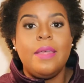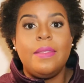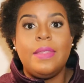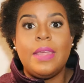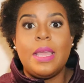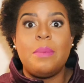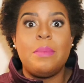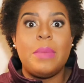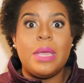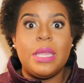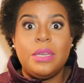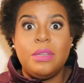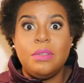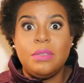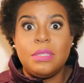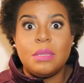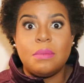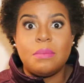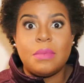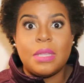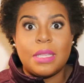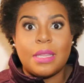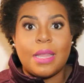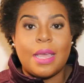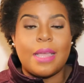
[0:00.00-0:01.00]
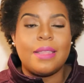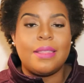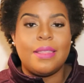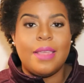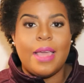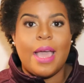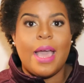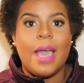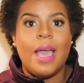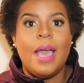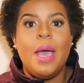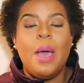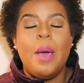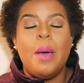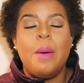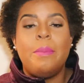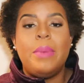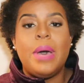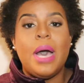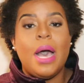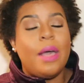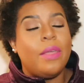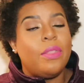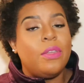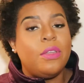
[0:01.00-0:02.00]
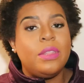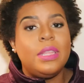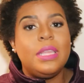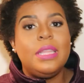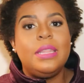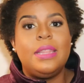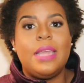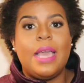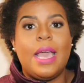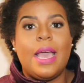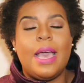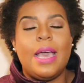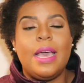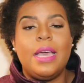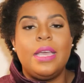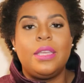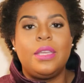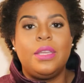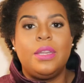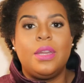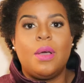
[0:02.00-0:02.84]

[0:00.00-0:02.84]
They may do something like that. But other than that,